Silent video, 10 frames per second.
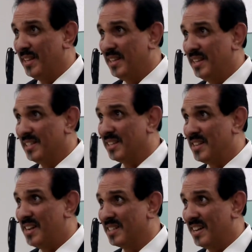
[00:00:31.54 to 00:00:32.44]
to
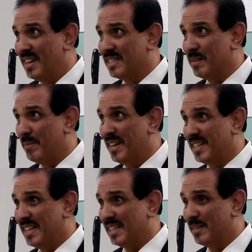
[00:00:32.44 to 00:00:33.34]
talk to us about
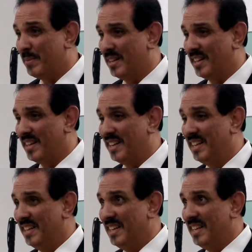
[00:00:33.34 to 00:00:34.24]
accessibility,
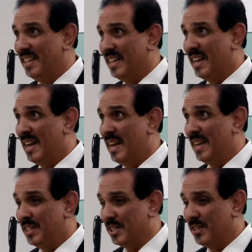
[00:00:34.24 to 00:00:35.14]
it
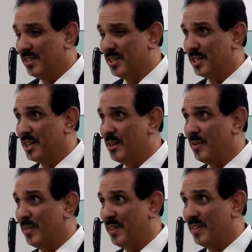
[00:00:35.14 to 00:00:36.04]
just goes to show
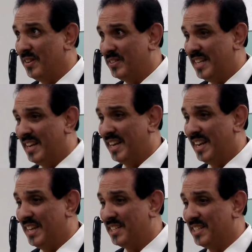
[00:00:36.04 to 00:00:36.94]
their
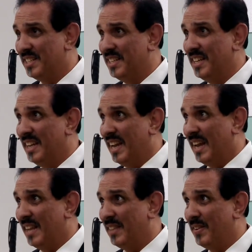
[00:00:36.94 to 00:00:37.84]
dedication
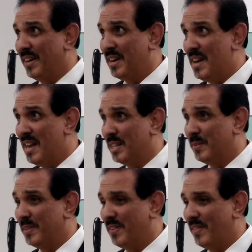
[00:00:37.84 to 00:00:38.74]
and their
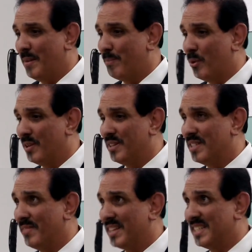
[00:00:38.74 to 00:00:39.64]
acknowledgement of the importance of
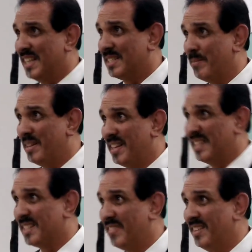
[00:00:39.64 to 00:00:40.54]
accessibility.
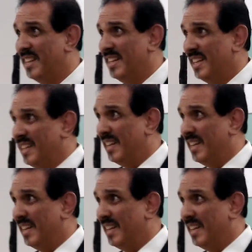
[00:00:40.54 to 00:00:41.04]
So, you